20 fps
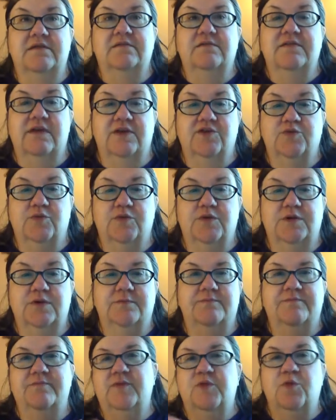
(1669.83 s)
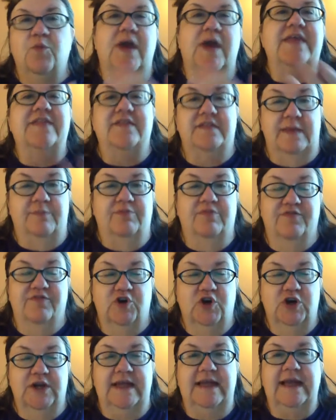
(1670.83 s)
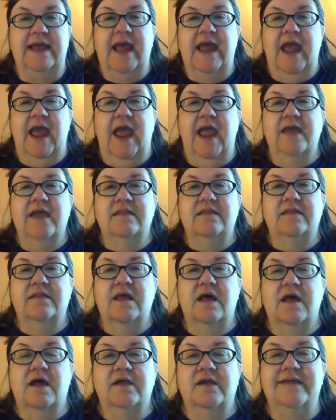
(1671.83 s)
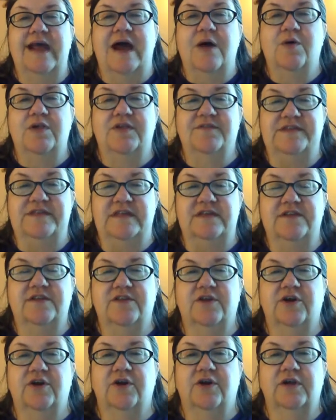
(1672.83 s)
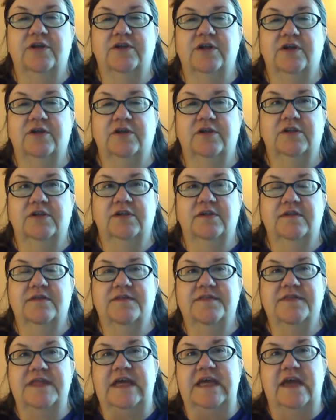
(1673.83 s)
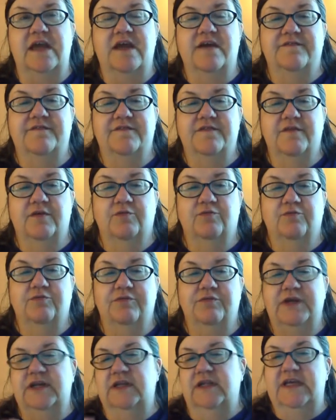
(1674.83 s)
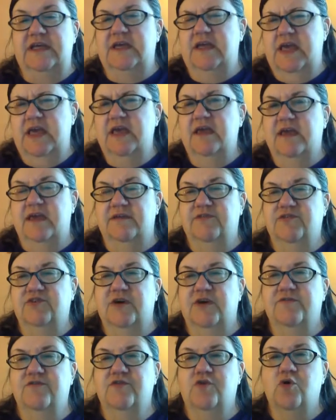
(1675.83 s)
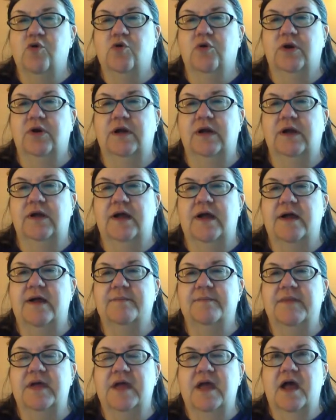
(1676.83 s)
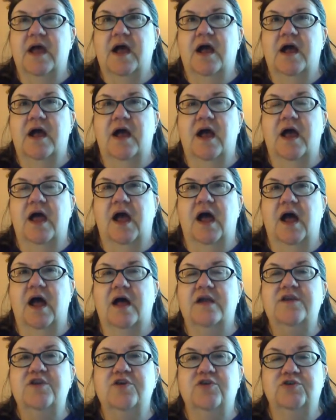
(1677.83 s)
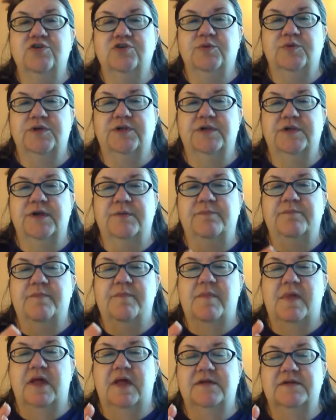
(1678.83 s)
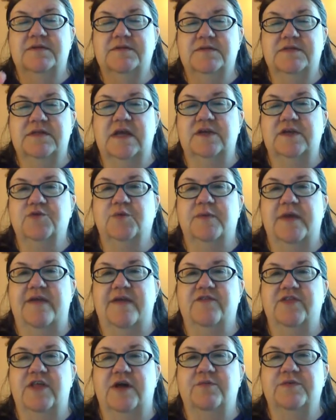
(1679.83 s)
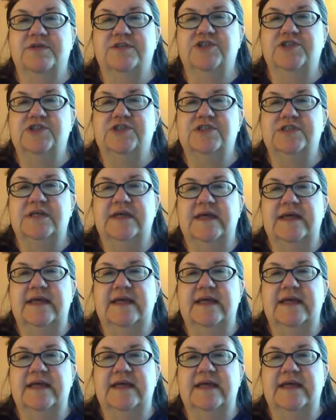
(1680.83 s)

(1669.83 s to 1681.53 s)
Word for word: sexual, the way that they preferred it, and now all of a sudden they're thinking of really kinky stuff, or unusual sexual behavior that was just